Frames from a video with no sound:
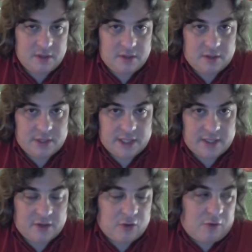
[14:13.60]

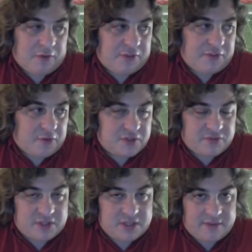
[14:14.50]
okay, overthrows the
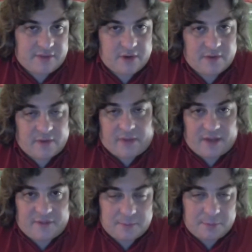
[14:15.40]
receiver, and then they
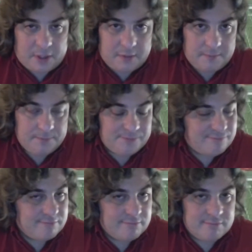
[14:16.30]
have to punt.
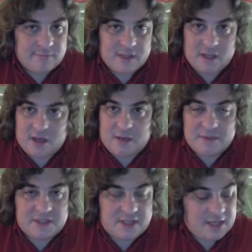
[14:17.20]
A
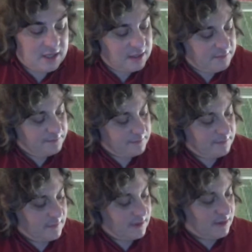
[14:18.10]
mistake.
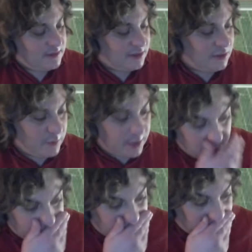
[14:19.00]
So we
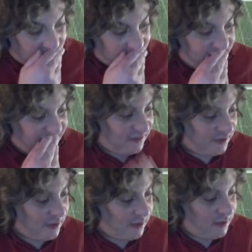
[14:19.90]
go into the half
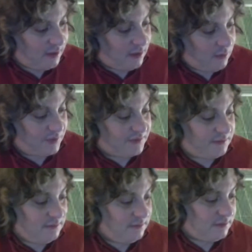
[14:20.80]
with
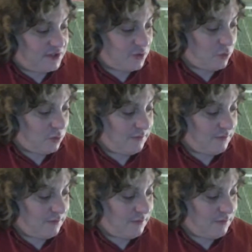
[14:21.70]
the score